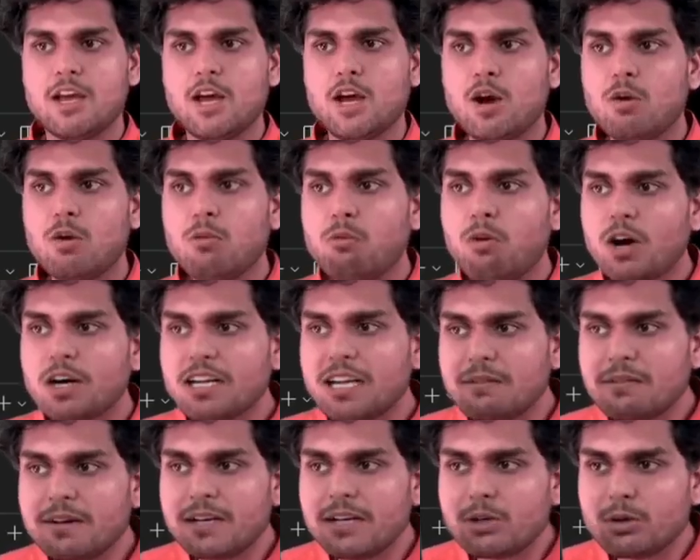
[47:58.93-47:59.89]

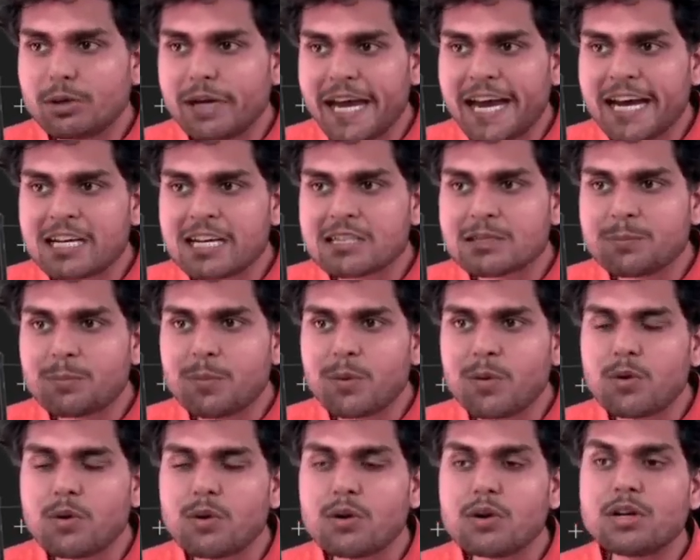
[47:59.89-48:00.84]
whatever you
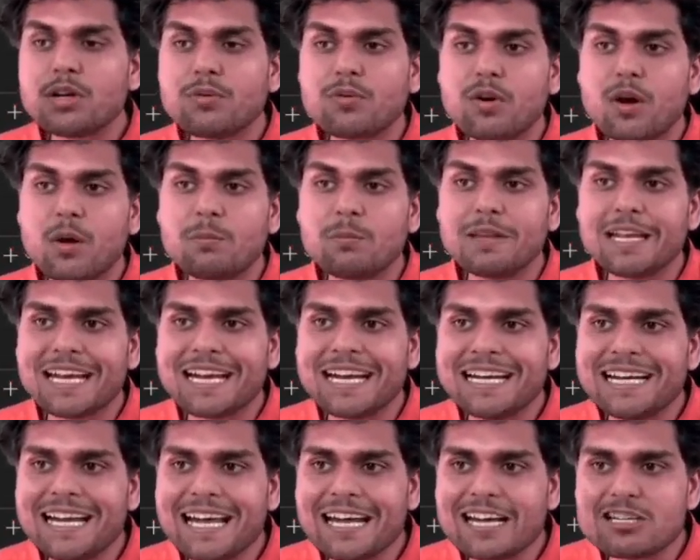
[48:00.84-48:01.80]
export from the
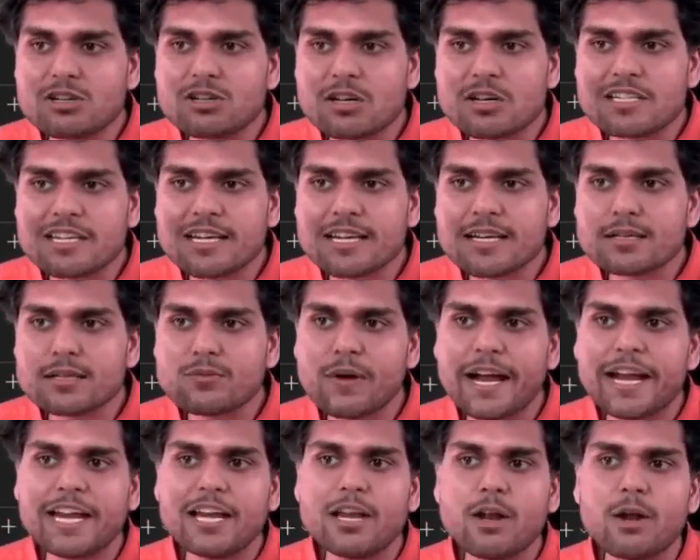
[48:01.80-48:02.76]
index.js
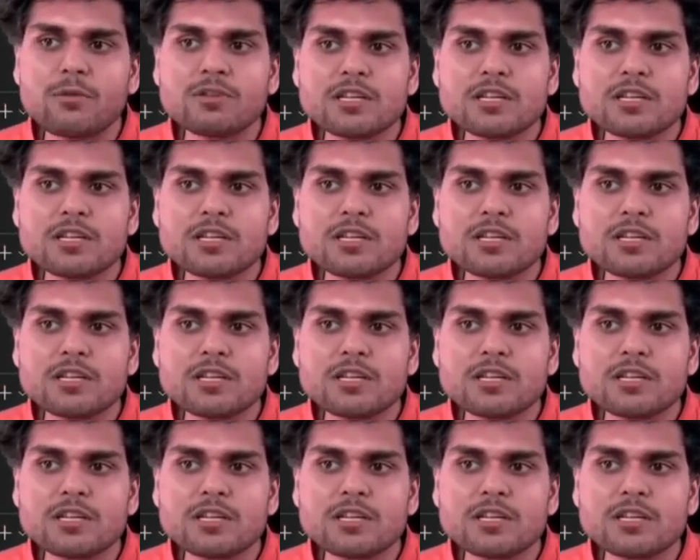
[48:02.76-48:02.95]
file of this